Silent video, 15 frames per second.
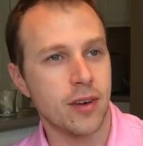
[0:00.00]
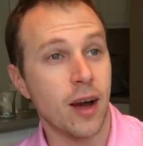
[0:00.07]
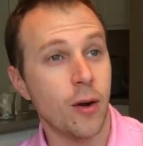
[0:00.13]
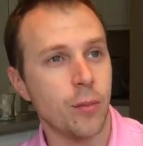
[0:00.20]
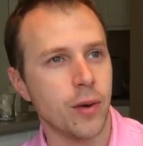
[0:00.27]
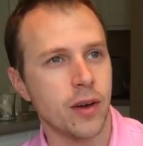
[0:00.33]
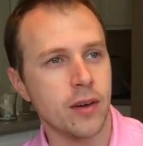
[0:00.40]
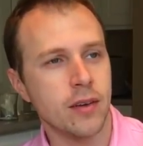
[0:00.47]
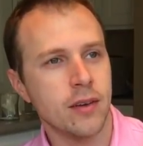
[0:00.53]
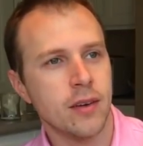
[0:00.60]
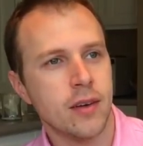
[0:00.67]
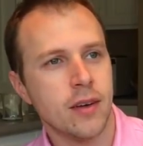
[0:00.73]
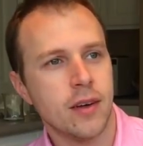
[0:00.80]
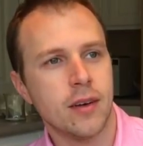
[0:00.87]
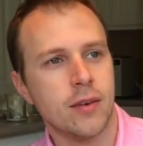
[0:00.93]
helping
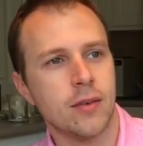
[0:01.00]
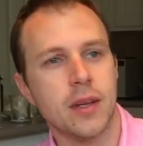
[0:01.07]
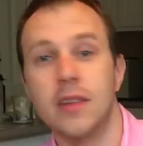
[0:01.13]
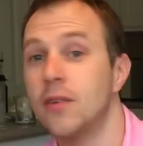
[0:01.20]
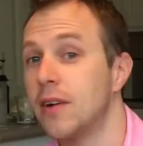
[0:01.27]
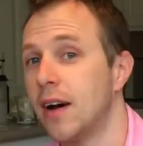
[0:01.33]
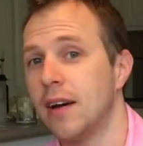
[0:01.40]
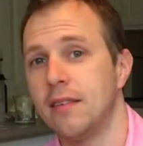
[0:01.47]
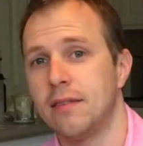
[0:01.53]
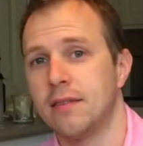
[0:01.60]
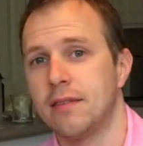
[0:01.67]
when they're not,